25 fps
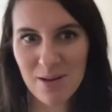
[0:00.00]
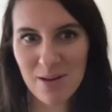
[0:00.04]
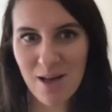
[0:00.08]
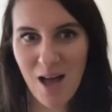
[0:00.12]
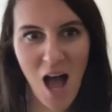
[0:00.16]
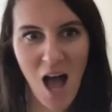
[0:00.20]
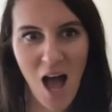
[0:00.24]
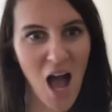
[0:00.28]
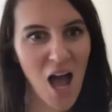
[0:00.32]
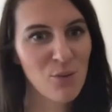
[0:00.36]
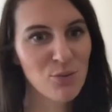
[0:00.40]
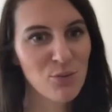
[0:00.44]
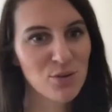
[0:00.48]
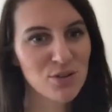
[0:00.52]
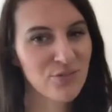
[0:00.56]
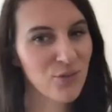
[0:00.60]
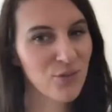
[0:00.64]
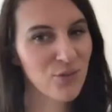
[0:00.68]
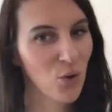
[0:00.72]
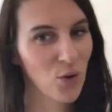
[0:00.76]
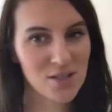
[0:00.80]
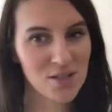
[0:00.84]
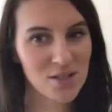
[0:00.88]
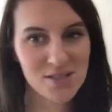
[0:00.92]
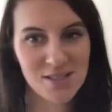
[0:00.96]
I
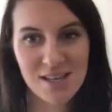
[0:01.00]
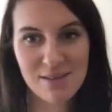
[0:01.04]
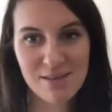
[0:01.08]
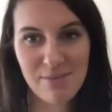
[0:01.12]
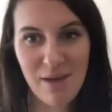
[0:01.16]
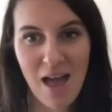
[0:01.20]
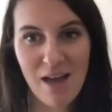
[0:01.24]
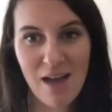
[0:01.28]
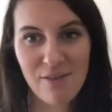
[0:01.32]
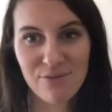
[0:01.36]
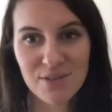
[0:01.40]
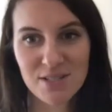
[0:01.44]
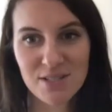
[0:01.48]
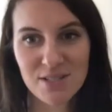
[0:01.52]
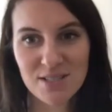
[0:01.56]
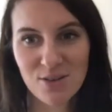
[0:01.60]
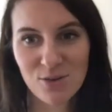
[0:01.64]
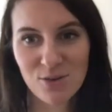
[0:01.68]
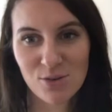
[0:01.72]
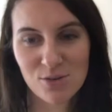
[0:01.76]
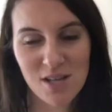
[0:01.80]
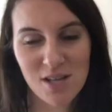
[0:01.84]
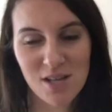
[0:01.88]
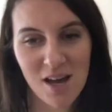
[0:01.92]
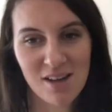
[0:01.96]
couldn't. I
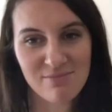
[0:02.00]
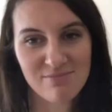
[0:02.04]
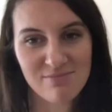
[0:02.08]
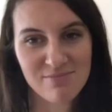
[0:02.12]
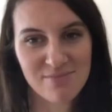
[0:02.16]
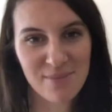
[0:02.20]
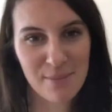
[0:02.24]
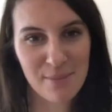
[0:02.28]
feel guilty